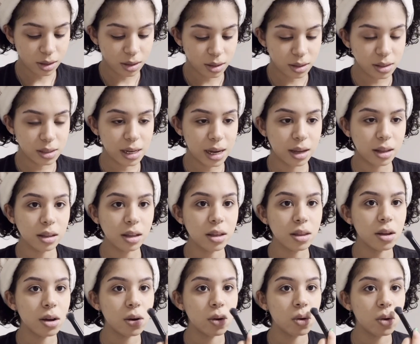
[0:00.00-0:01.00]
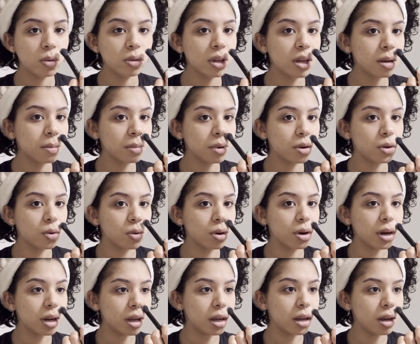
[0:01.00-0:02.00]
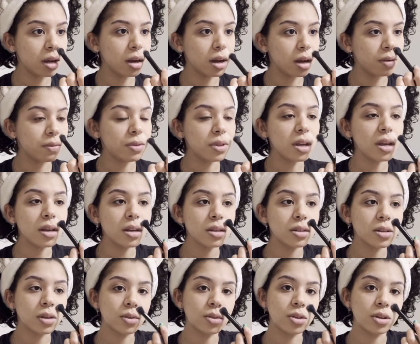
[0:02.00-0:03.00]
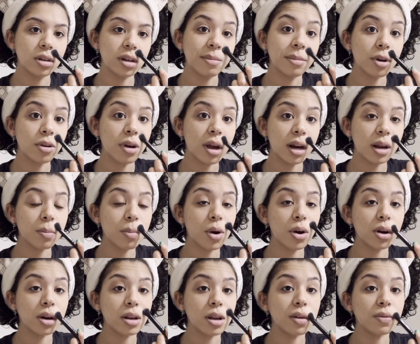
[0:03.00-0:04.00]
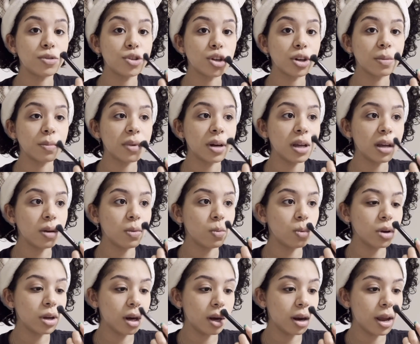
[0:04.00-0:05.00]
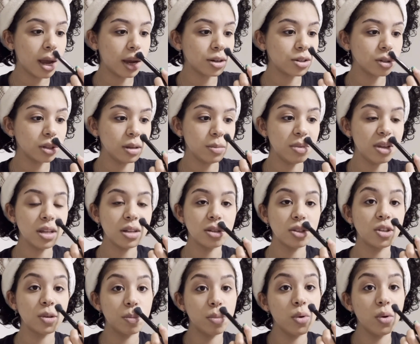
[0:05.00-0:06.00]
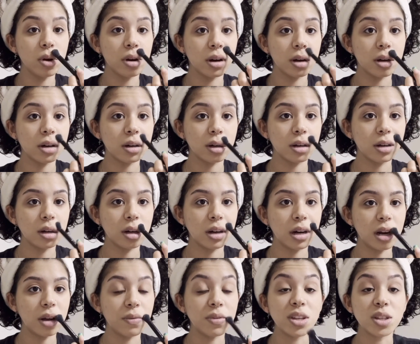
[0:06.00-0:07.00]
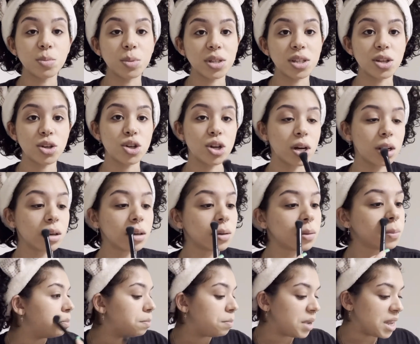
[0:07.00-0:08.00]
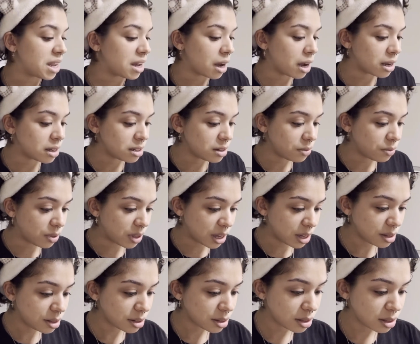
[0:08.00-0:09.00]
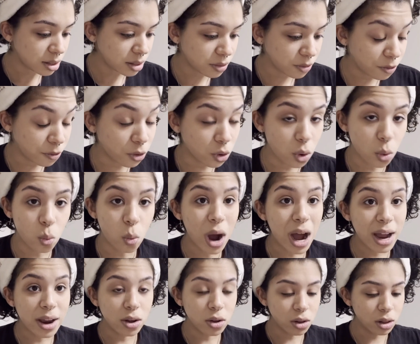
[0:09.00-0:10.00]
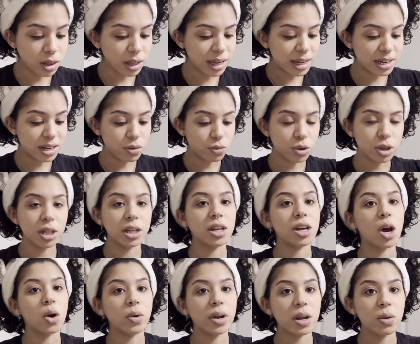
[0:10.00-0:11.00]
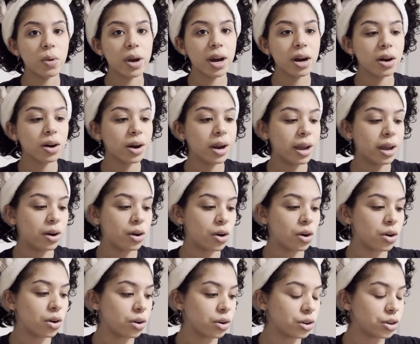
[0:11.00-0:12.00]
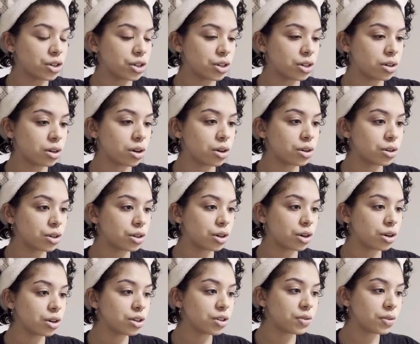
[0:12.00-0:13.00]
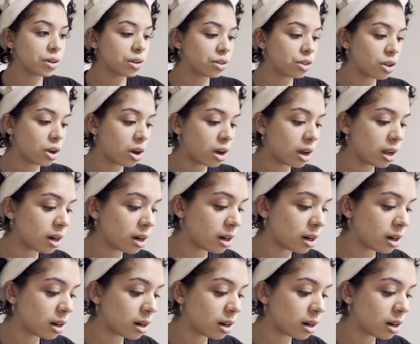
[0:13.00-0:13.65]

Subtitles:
Sadly, though, only a minority of the Social Democratic Party of Germany would actually be in support of this petition. Because of this, for a while, it didn't really go anywhere, and Hirschfeld